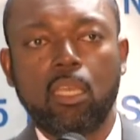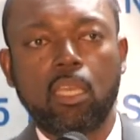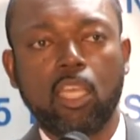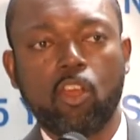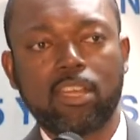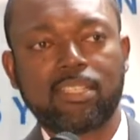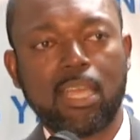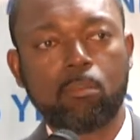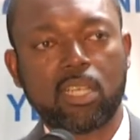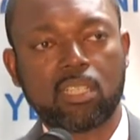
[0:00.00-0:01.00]
In our
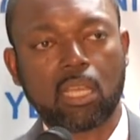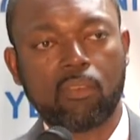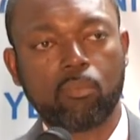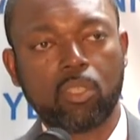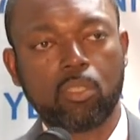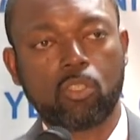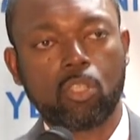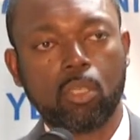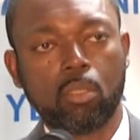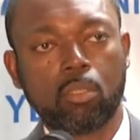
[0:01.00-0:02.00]
attempt as a government
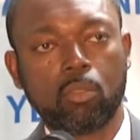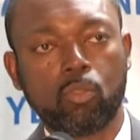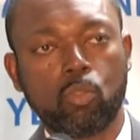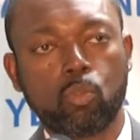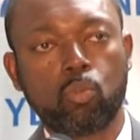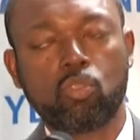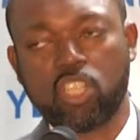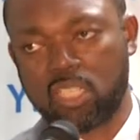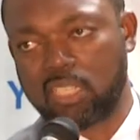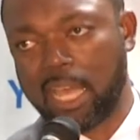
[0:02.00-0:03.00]
to do
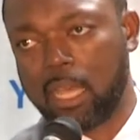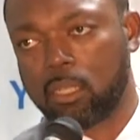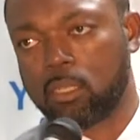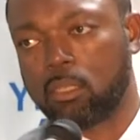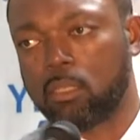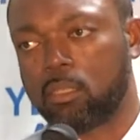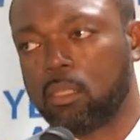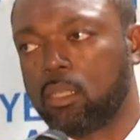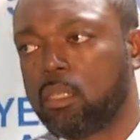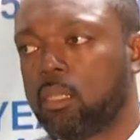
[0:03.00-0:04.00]
just that
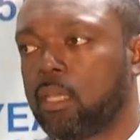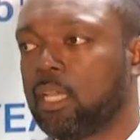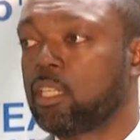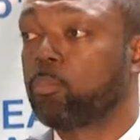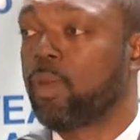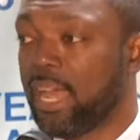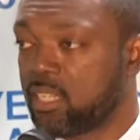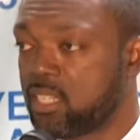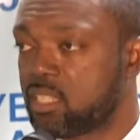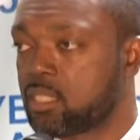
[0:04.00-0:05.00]
and to
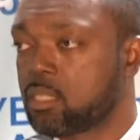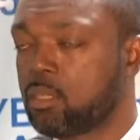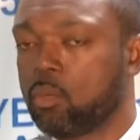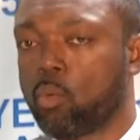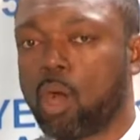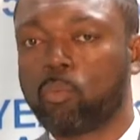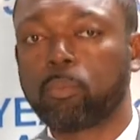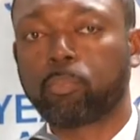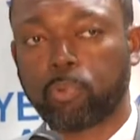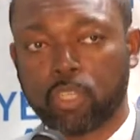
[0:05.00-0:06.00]
practice what we
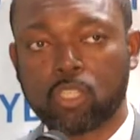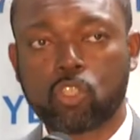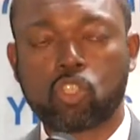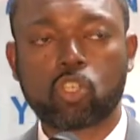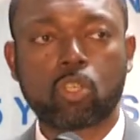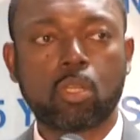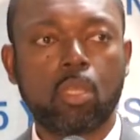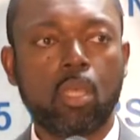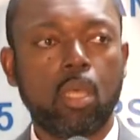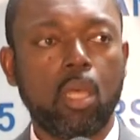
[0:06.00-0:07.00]
preach,
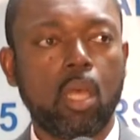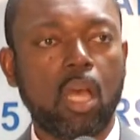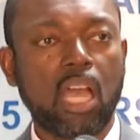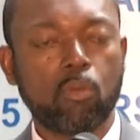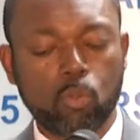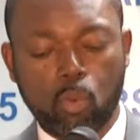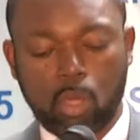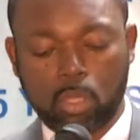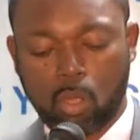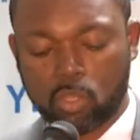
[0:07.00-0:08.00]
I would
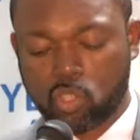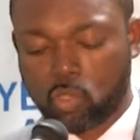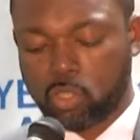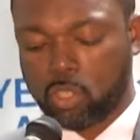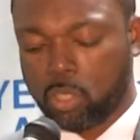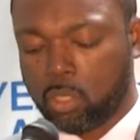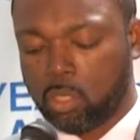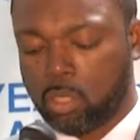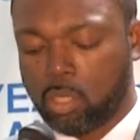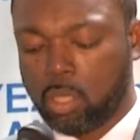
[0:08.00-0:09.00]
want also to
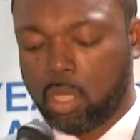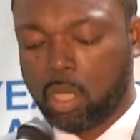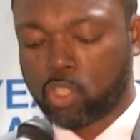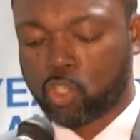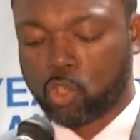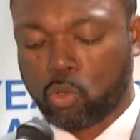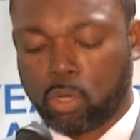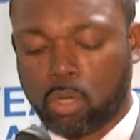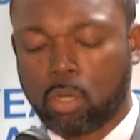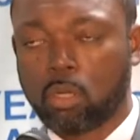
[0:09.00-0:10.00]

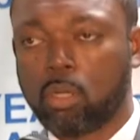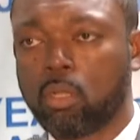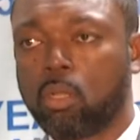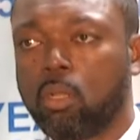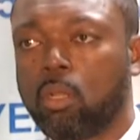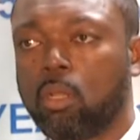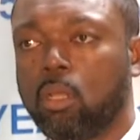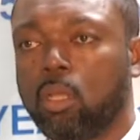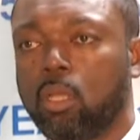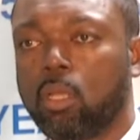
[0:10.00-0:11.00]
assure
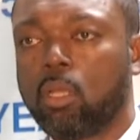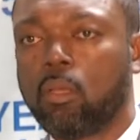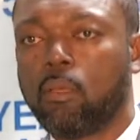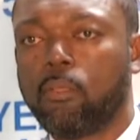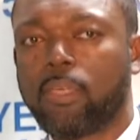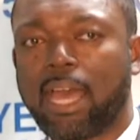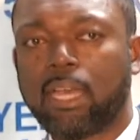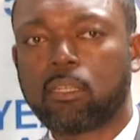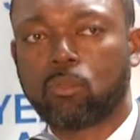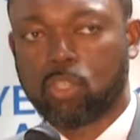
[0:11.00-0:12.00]

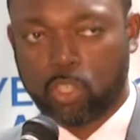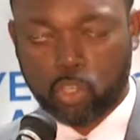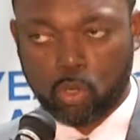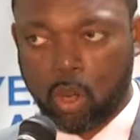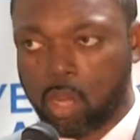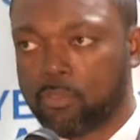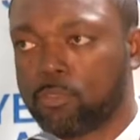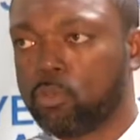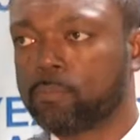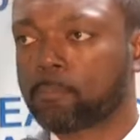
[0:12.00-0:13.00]
all of
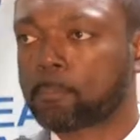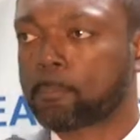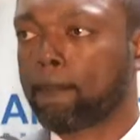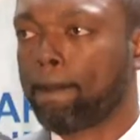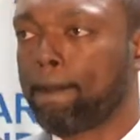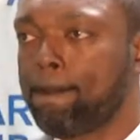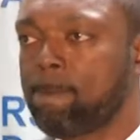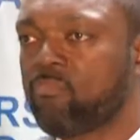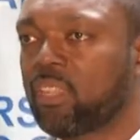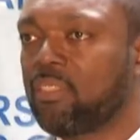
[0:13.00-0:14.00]
you
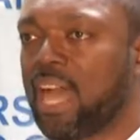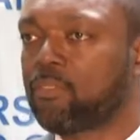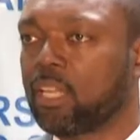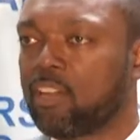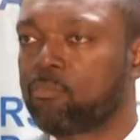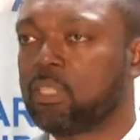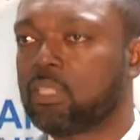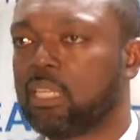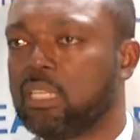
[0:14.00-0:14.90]
that the government